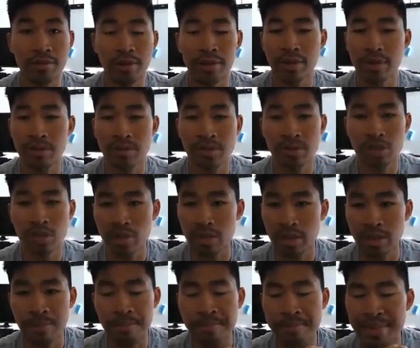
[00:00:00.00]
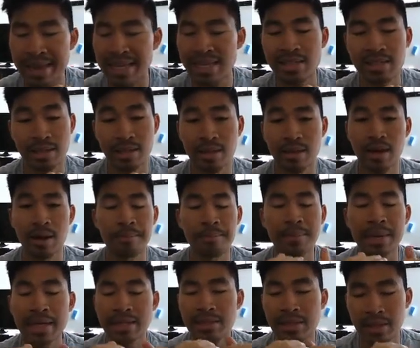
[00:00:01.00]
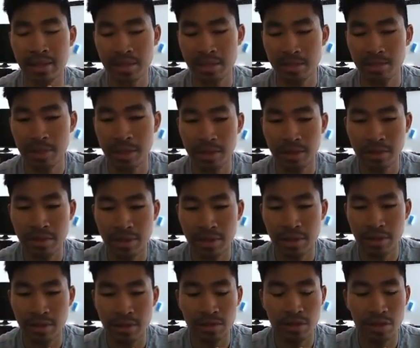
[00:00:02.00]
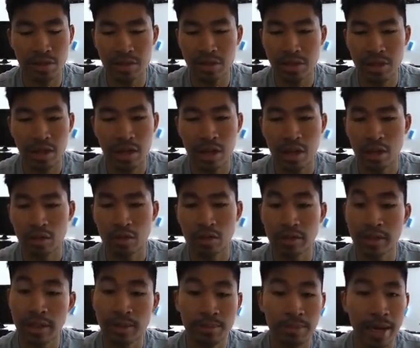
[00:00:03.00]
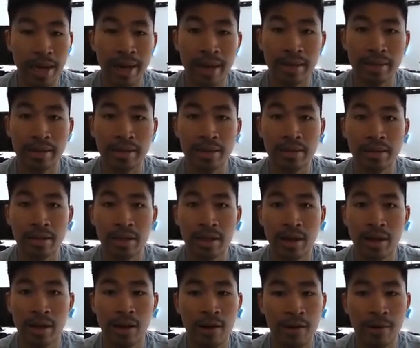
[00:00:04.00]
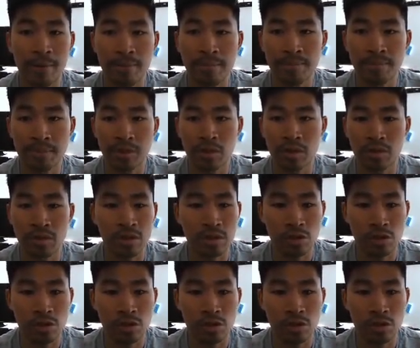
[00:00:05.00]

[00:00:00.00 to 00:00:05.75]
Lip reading: And it was just an amazing experience. And just looking back at the